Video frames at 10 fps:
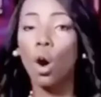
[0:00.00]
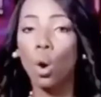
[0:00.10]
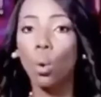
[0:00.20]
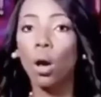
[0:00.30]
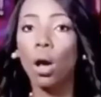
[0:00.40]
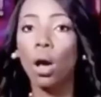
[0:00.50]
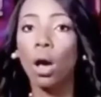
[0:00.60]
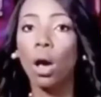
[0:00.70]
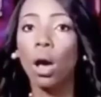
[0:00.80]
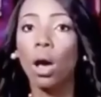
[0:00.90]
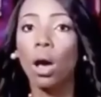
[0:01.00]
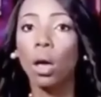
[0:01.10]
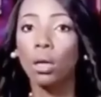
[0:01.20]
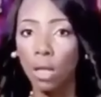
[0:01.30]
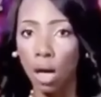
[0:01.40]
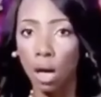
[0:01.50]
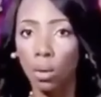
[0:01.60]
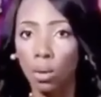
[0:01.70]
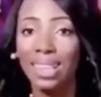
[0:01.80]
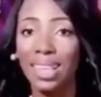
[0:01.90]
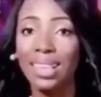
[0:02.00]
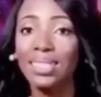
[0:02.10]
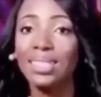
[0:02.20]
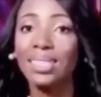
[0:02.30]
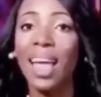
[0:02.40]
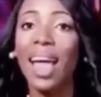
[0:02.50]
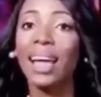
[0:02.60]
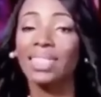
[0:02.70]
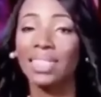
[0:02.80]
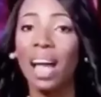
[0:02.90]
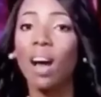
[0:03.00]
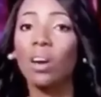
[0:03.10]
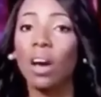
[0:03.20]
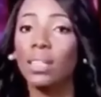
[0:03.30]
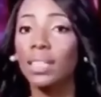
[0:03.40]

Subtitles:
Oh no, this has now gone